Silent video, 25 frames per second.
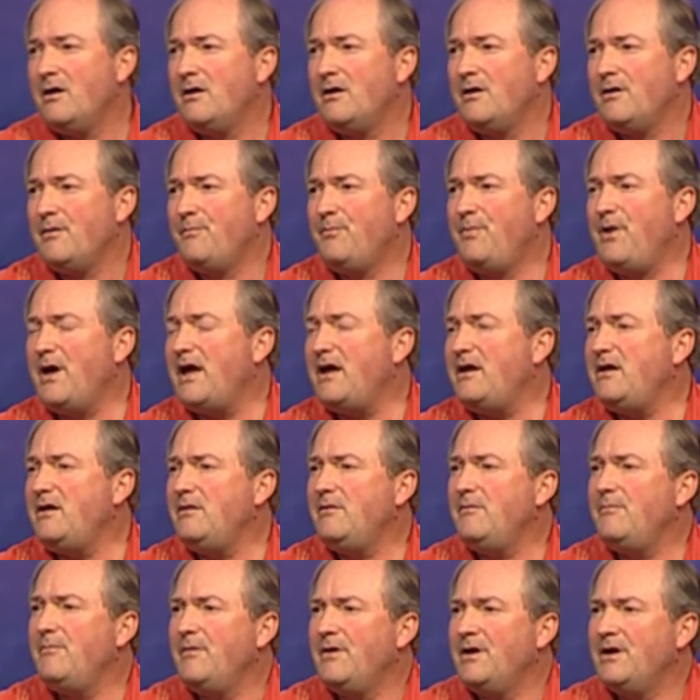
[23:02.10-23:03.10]
but
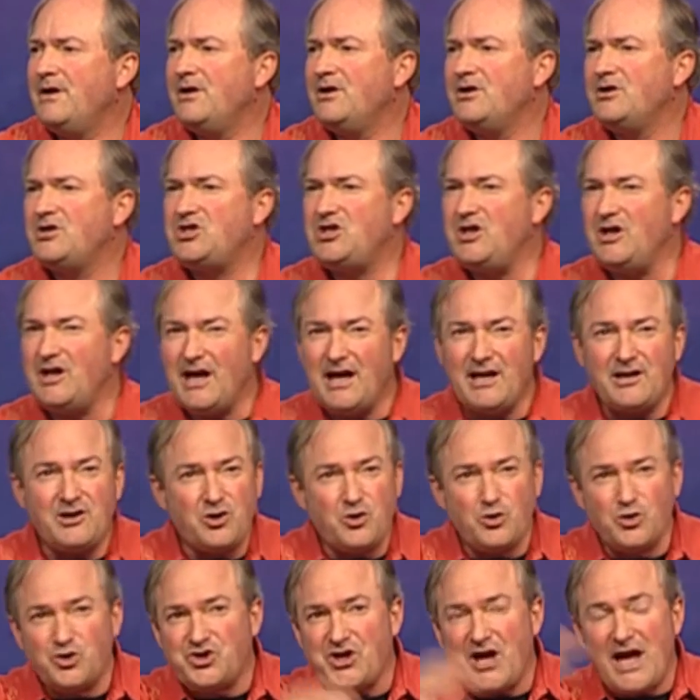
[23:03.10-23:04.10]
she had
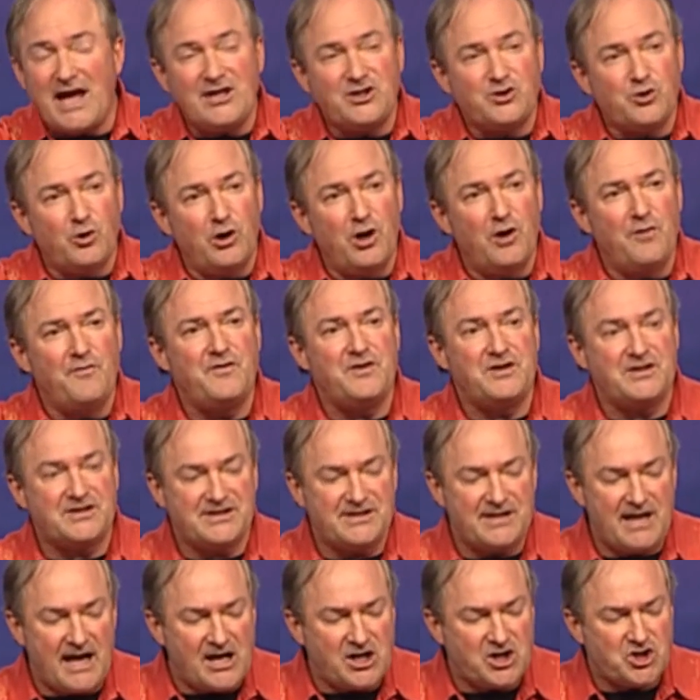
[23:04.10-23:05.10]
crusades all over this
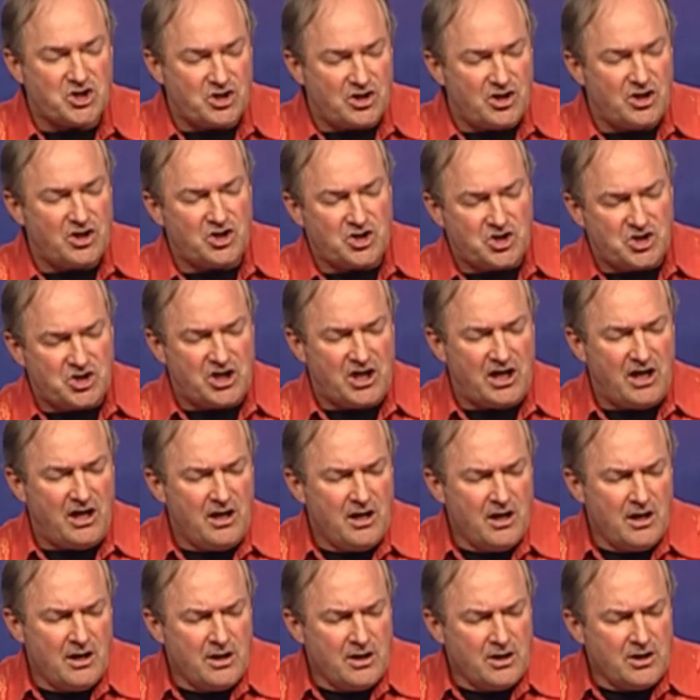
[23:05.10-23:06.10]
nation, and she,
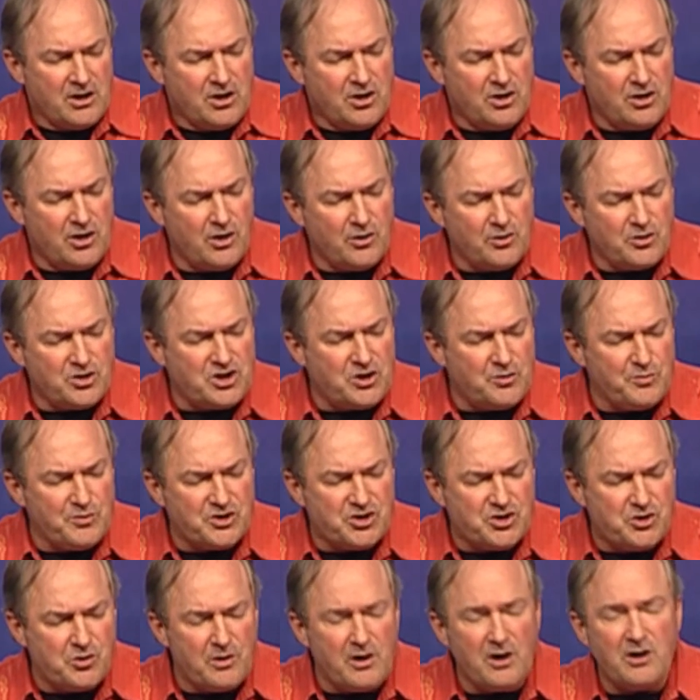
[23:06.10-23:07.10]
you know, she was
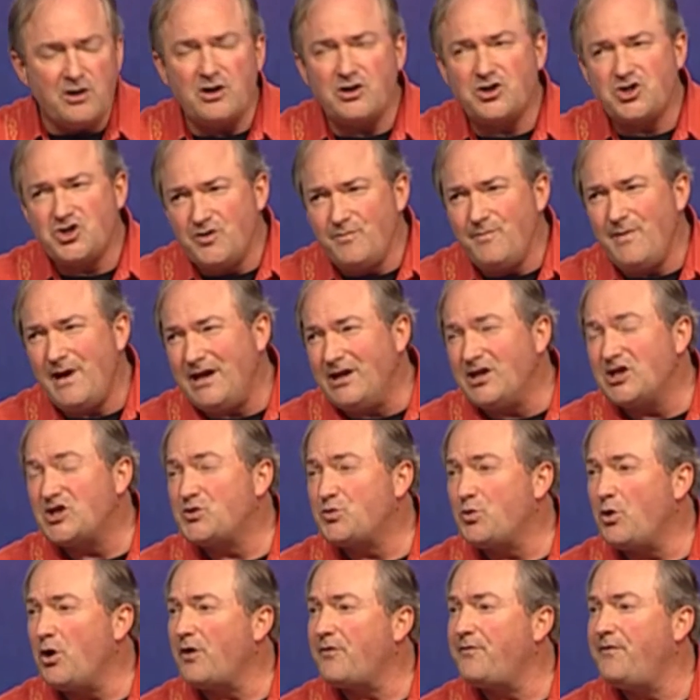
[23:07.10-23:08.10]
doing tremendous
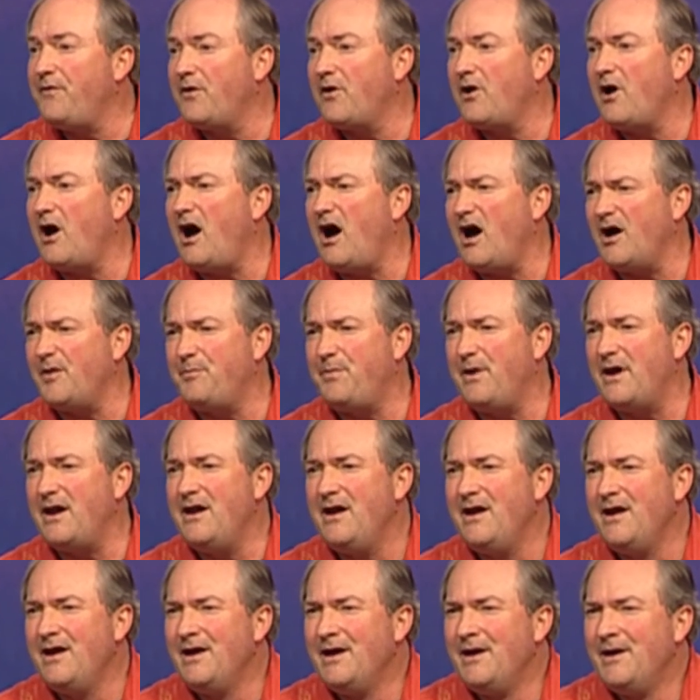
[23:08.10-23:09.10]
work for God. But
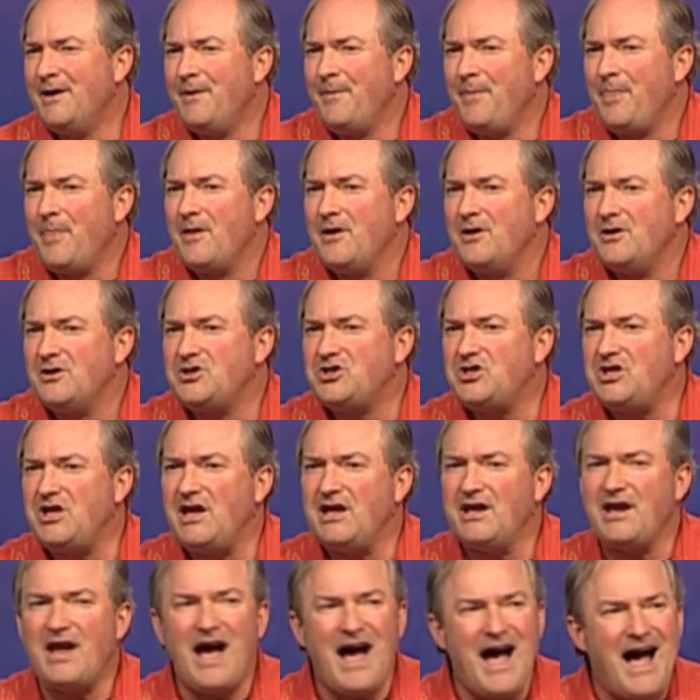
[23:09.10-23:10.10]
she
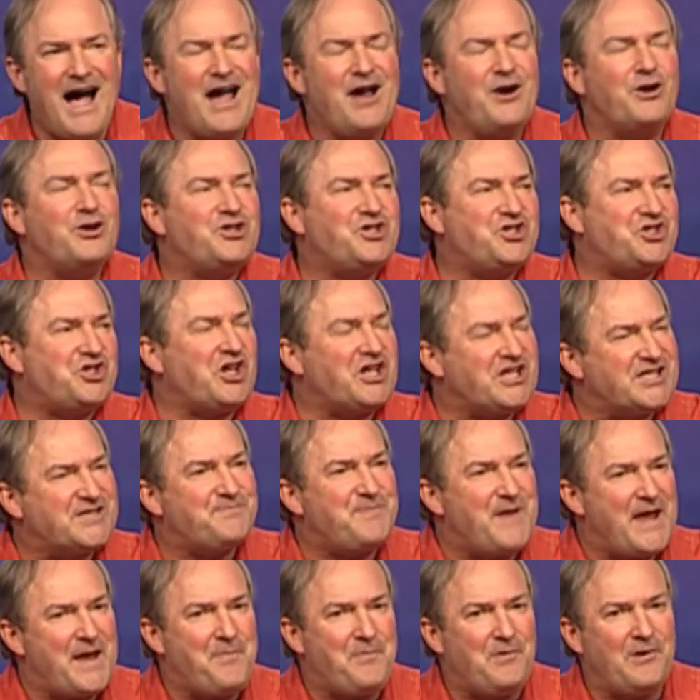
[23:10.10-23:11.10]
had hired six
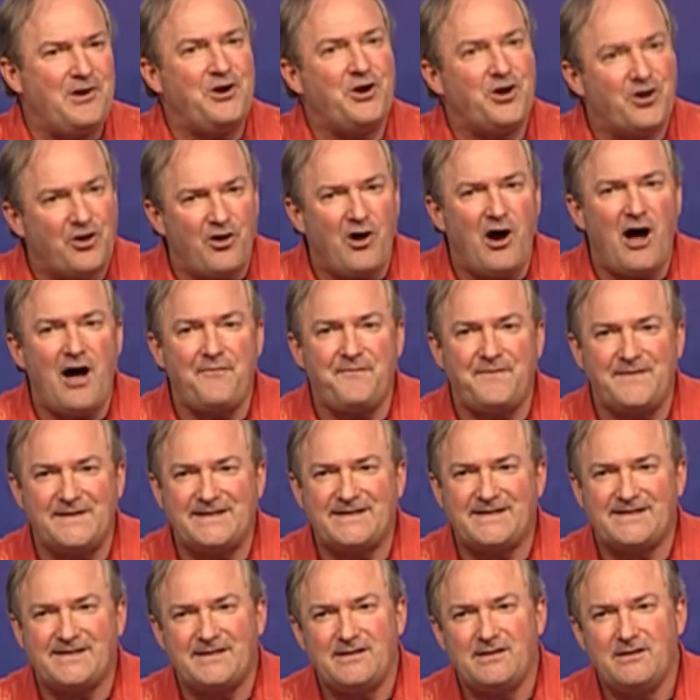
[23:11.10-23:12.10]
people in her office,